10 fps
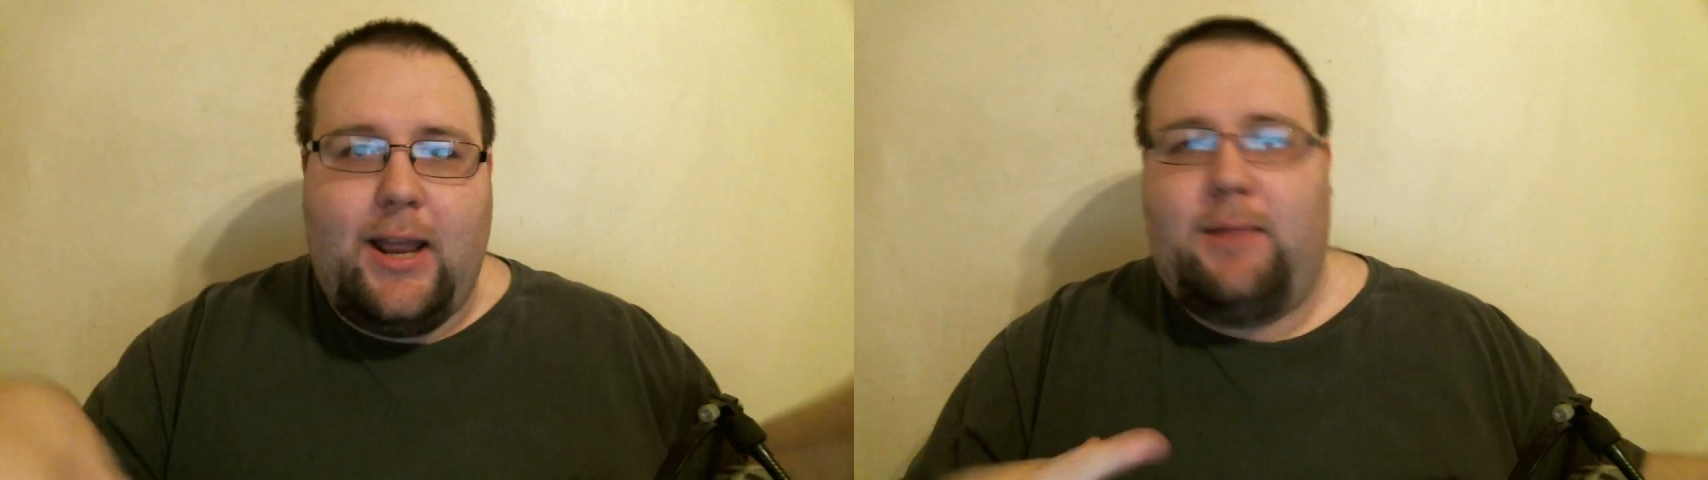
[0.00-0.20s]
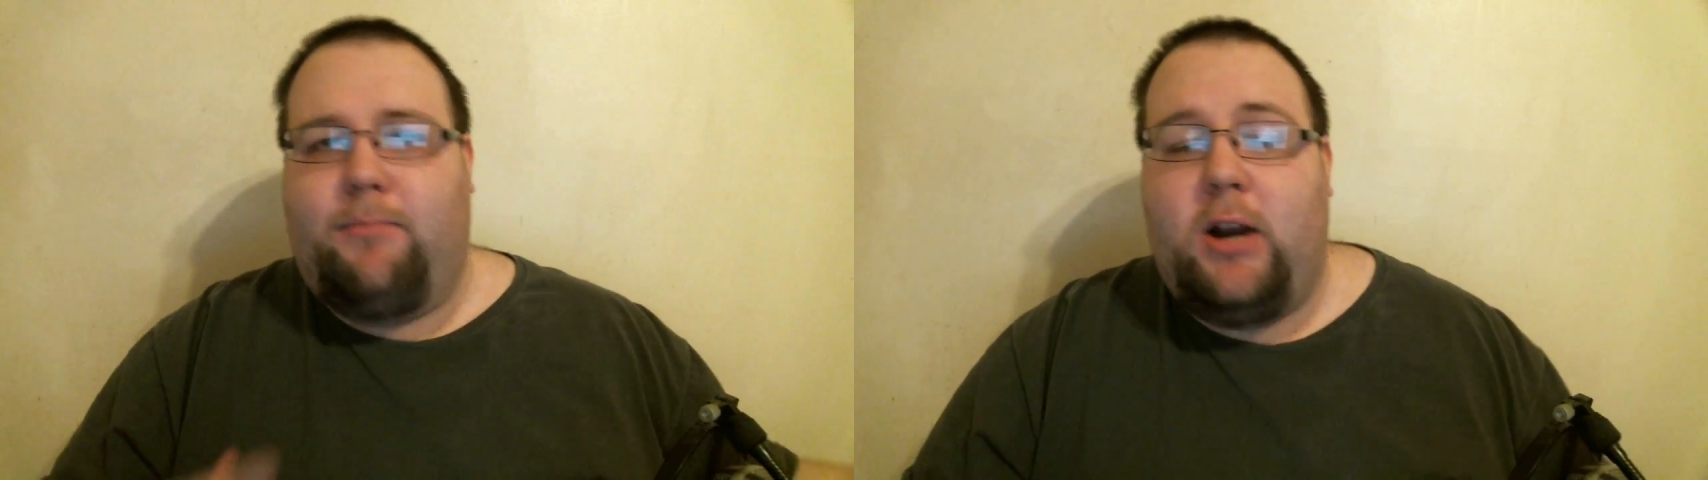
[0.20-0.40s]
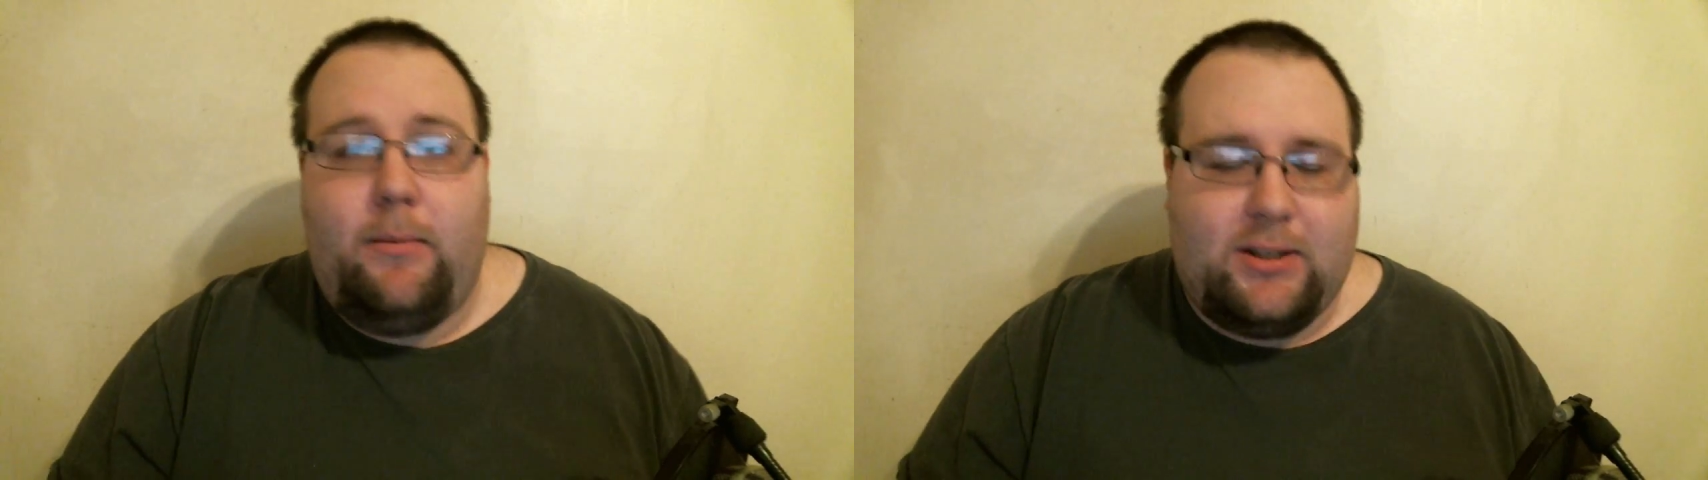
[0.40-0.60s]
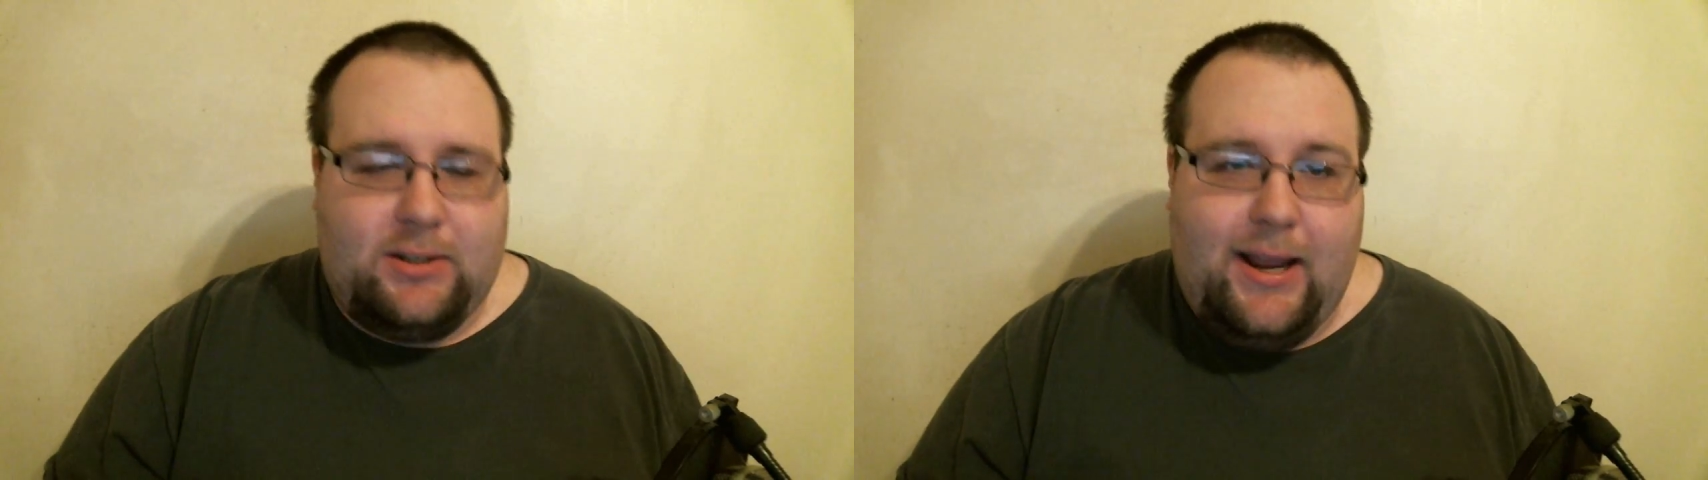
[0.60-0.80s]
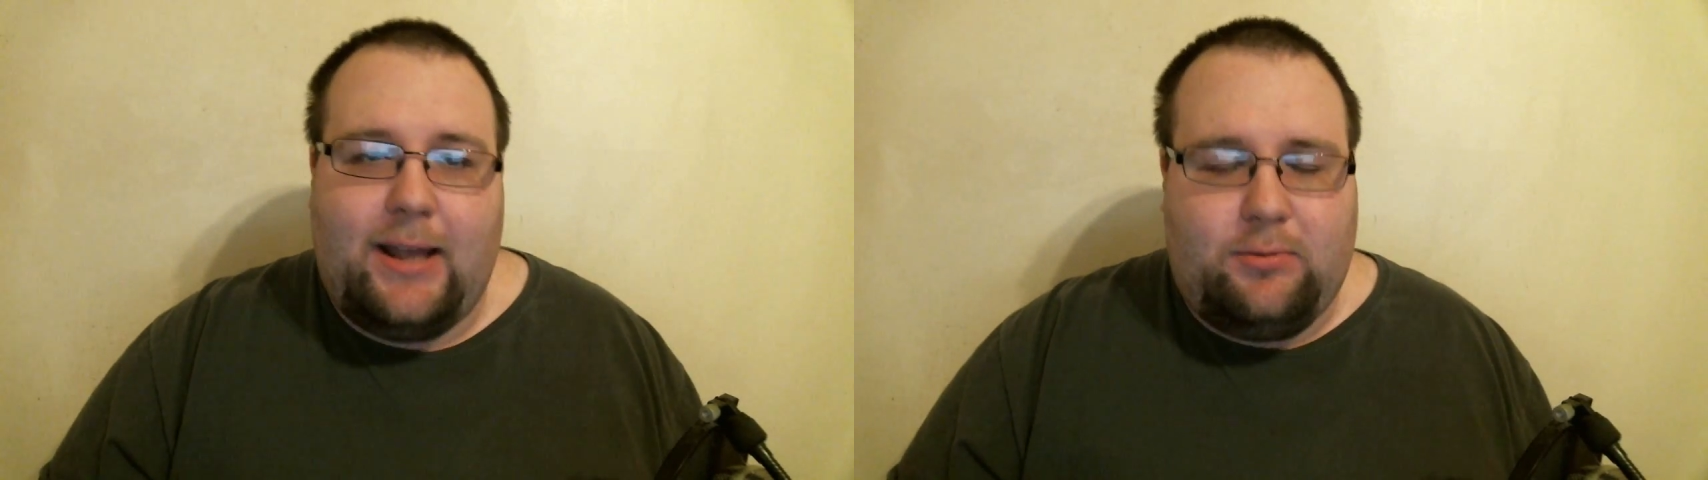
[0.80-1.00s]
I can pretty
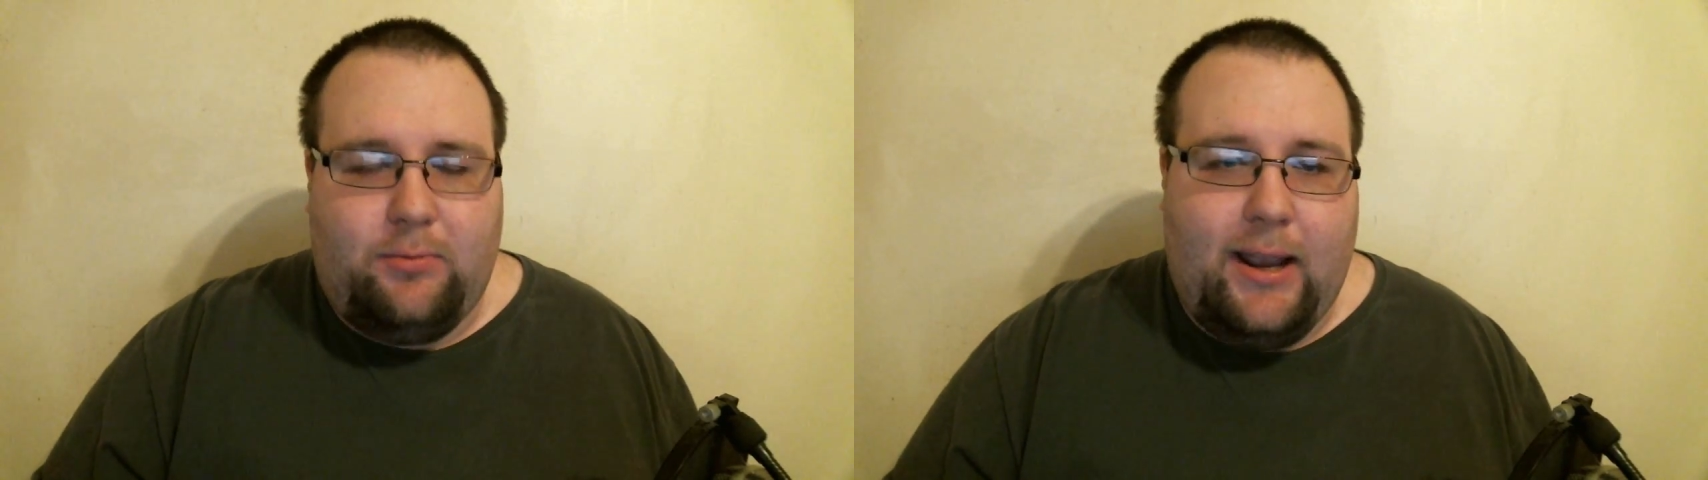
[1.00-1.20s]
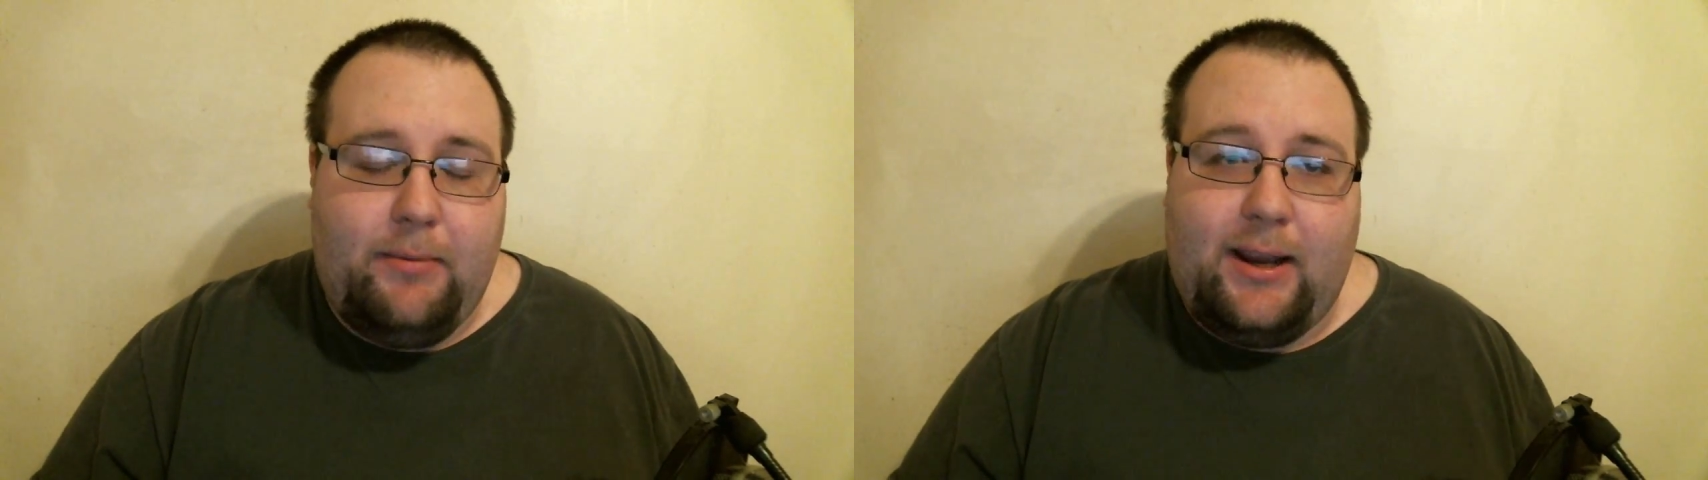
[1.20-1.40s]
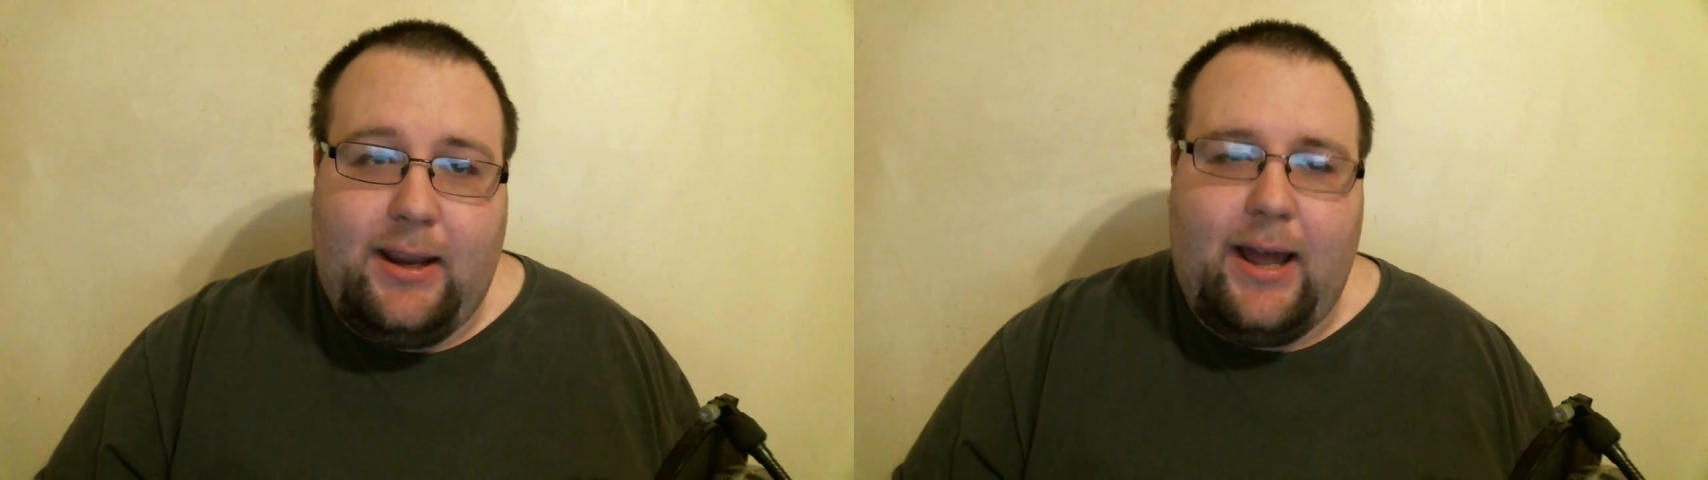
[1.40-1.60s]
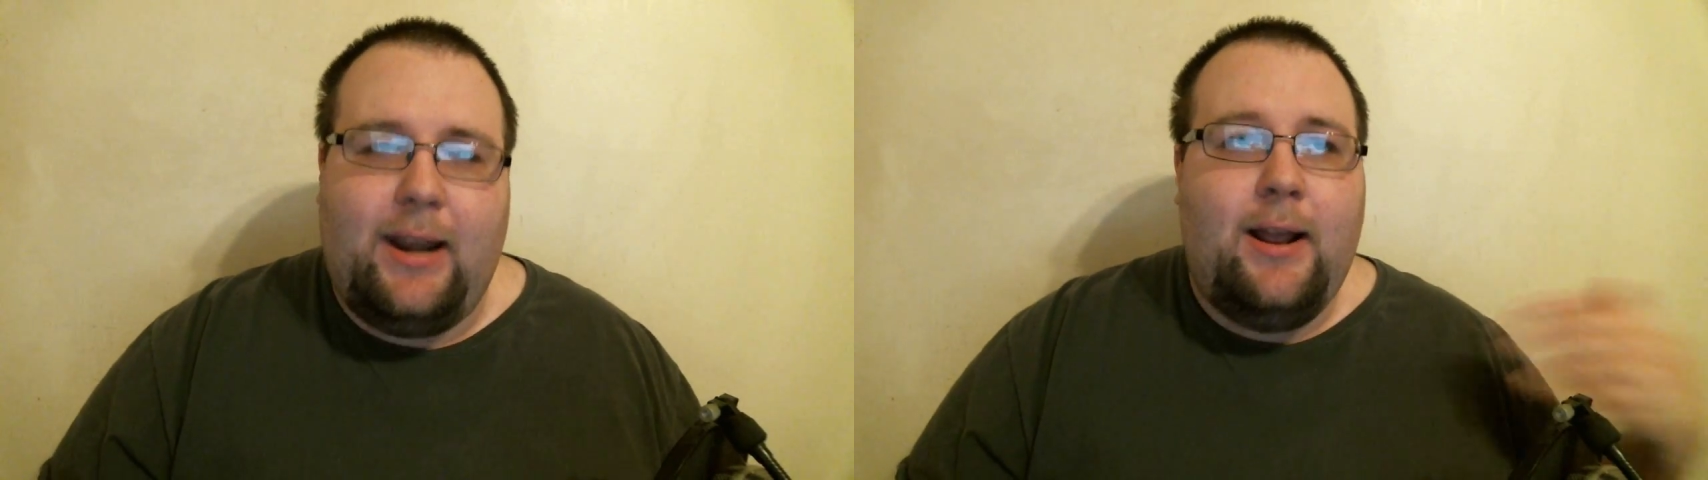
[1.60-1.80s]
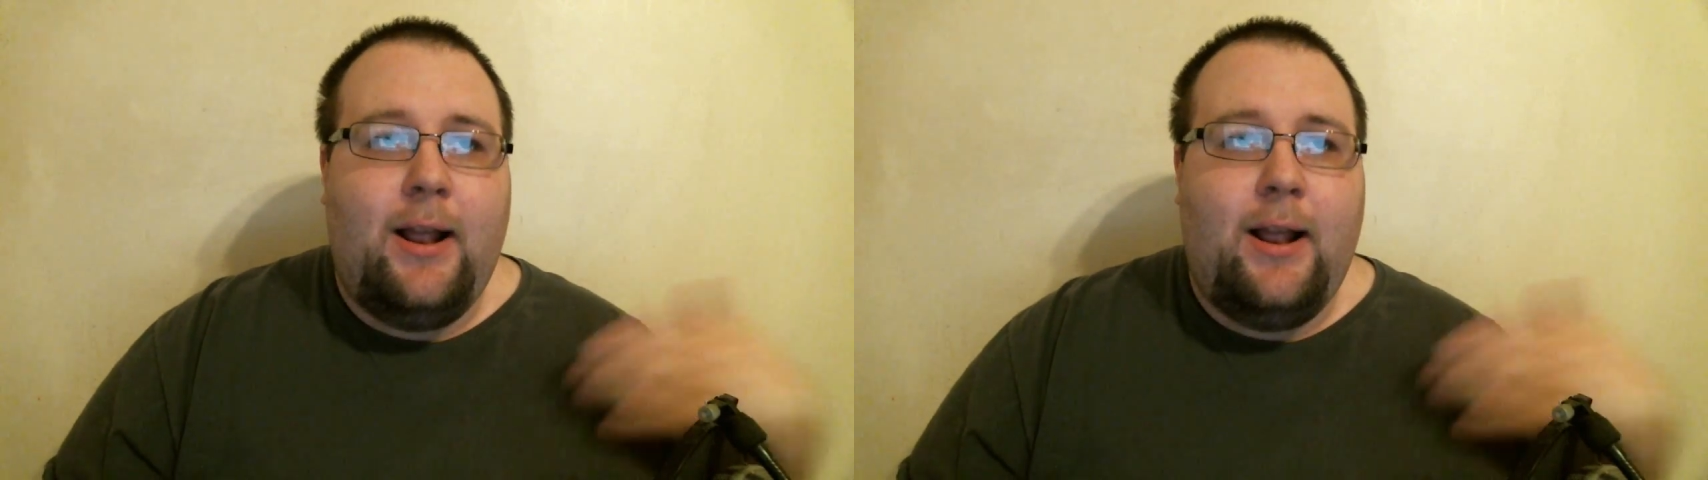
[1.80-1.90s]
much guess what I'm gonna get,